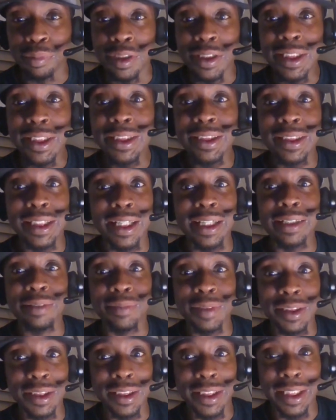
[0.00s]
Brees
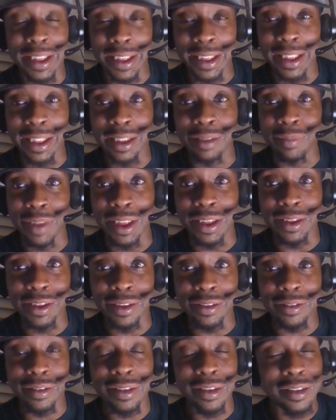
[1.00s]
came into that game
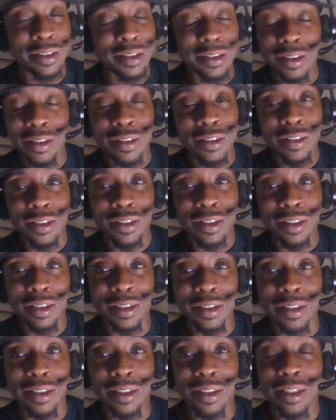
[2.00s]
injured.
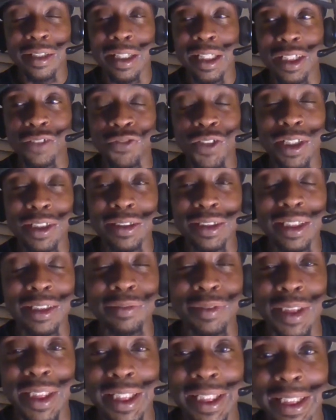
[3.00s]
As far as
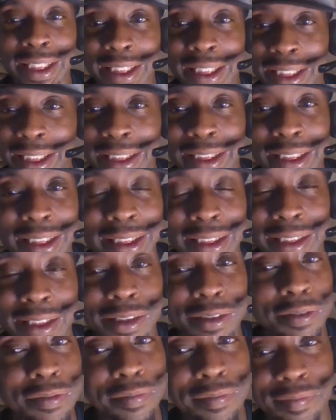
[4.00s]
them saying that they didn't
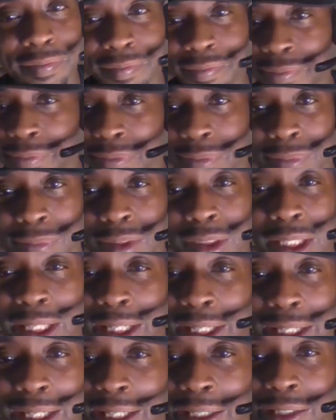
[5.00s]
know,
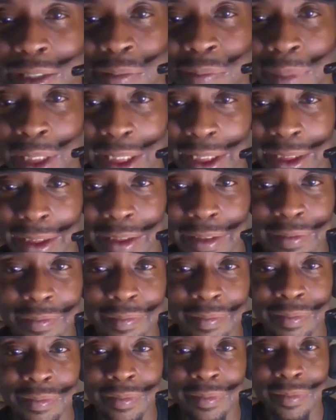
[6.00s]
I don't buy that.
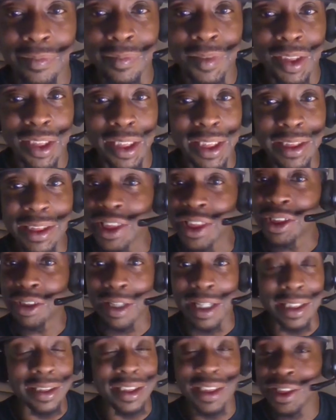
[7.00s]
He
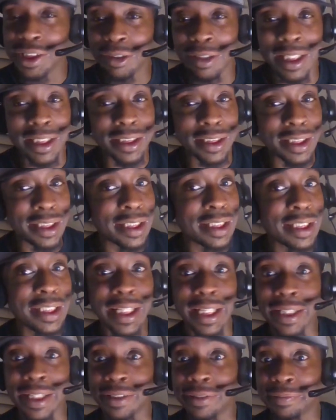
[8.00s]
tried to gut
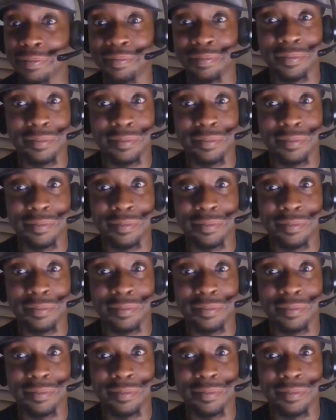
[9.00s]
it out.